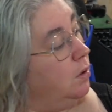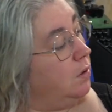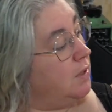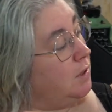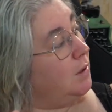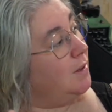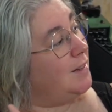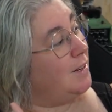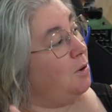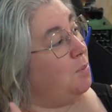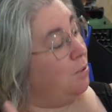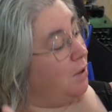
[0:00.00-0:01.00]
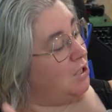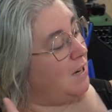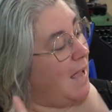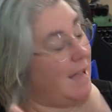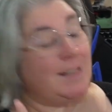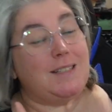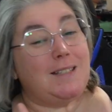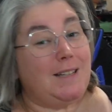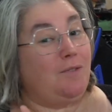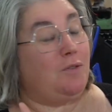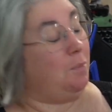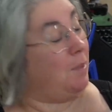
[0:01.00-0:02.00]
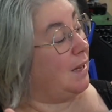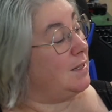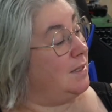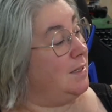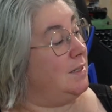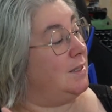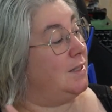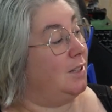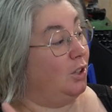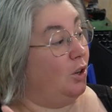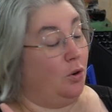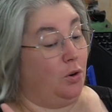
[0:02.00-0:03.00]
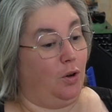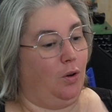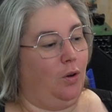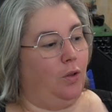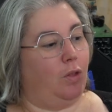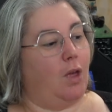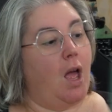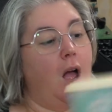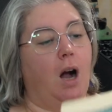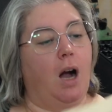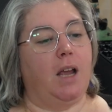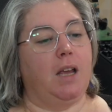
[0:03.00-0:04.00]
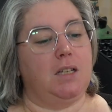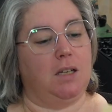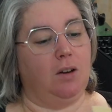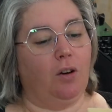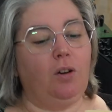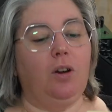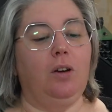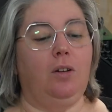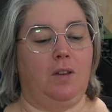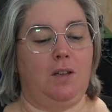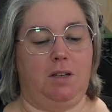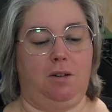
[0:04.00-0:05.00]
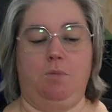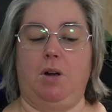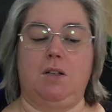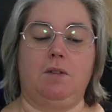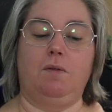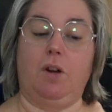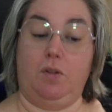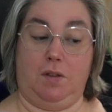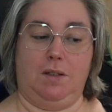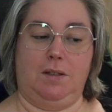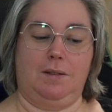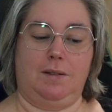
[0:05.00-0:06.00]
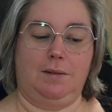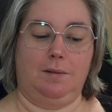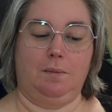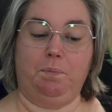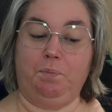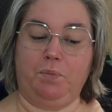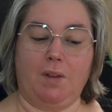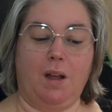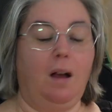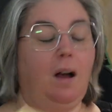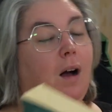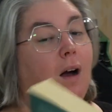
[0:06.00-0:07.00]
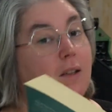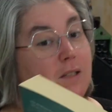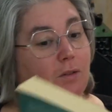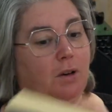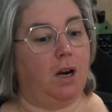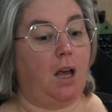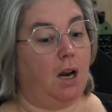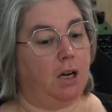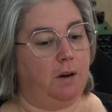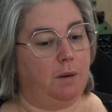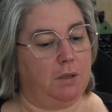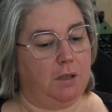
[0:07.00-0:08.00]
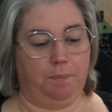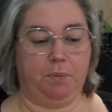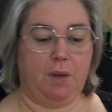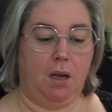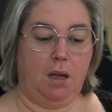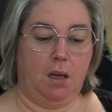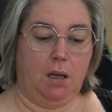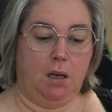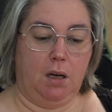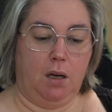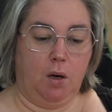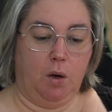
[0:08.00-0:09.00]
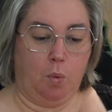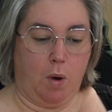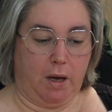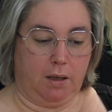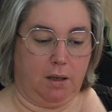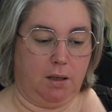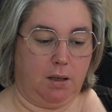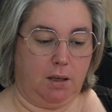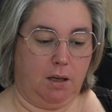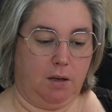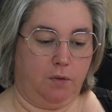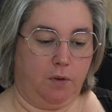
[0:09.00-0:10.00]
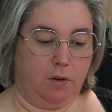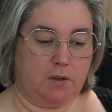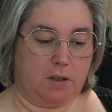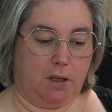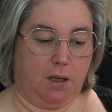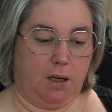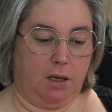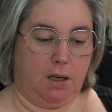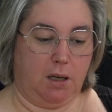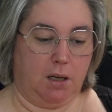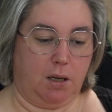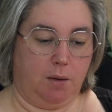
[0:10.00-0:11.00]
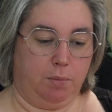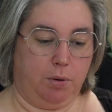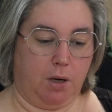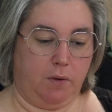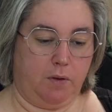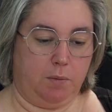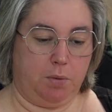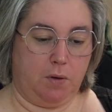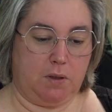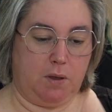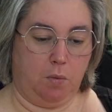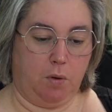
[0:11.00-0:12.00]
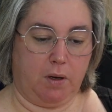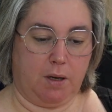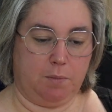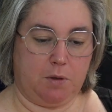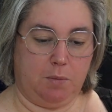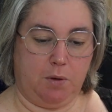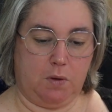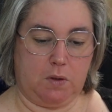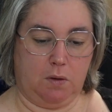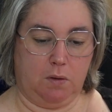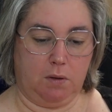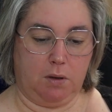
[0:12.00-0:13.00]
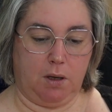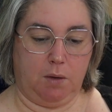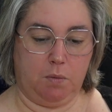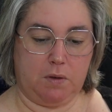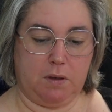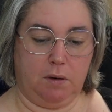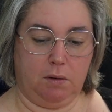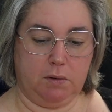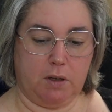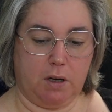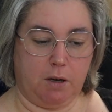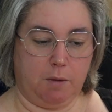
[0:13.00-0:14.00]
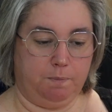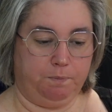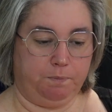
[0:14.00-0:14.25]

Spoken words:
Terry Pratchett and Stephen Baxter's The Long Earth. I did not know that Terry Pratchett wrote this. I saw it and I grabbed it. 1. In a forest glade. Private Percy woke up to birdsong. It was a long time.